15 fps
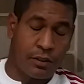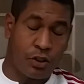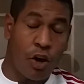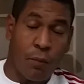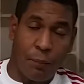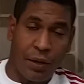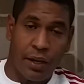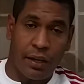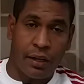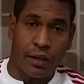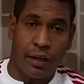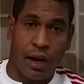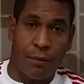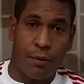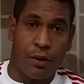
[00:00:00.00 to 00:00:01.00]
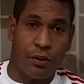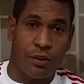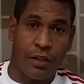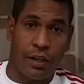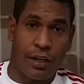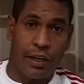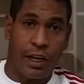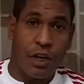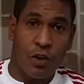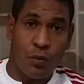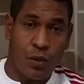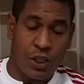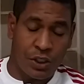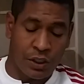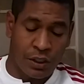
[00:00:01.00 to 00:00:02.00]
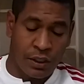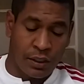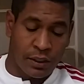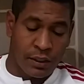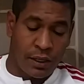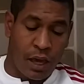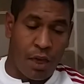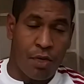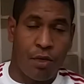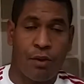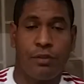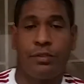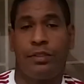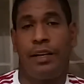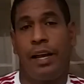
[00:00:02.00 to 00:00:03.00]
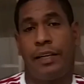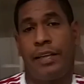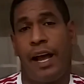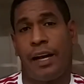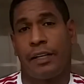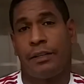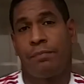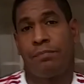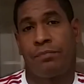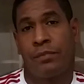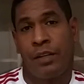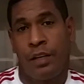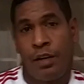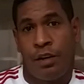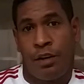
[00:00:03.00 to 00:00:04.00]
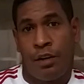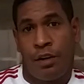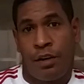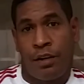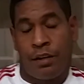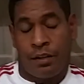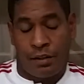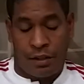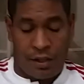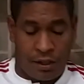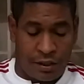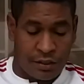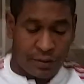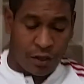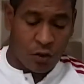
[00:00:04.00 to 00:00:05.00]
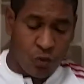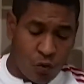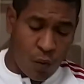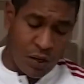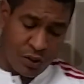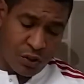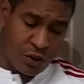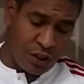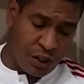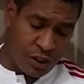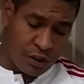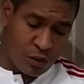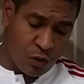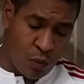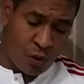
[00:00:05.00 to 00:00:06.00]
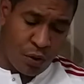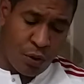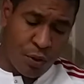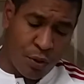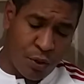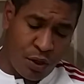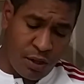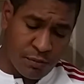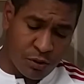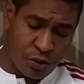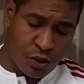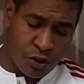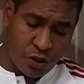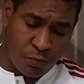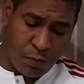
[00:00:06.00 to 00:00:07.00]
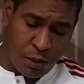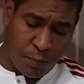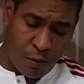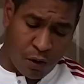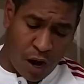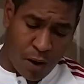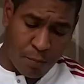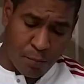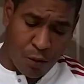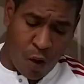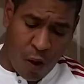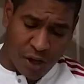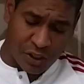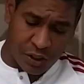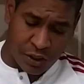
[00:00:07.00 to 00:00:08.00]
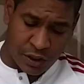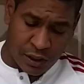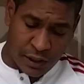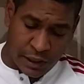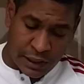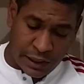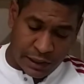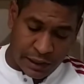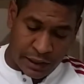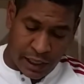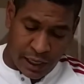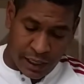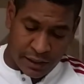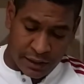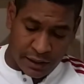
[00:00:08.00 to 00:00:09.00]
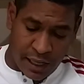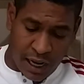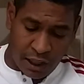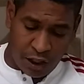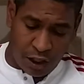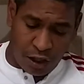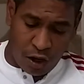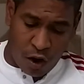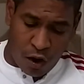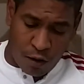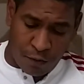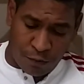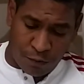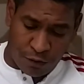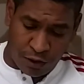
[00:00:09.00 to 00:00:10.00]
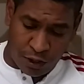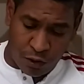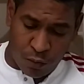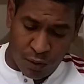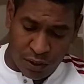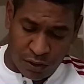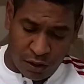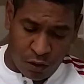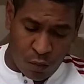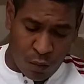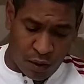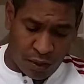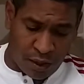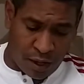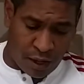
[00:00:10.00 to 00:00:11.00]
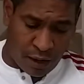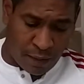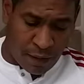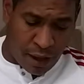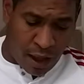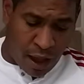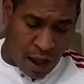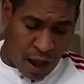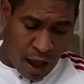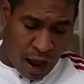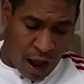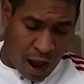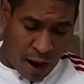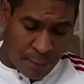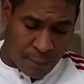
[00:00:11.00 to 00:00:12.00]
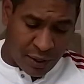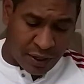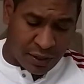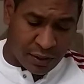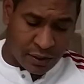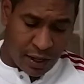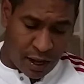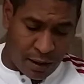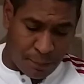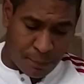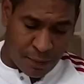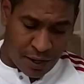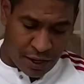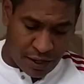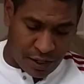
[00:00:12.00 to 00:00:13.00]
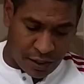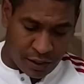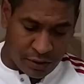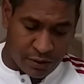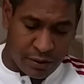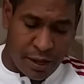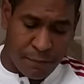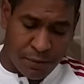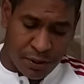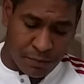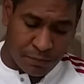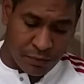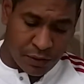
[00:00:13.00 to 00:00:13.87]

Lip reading: topic about the language and something like that. The second question is, what do you think some people approach the study of linguistics with the apprehensiveness?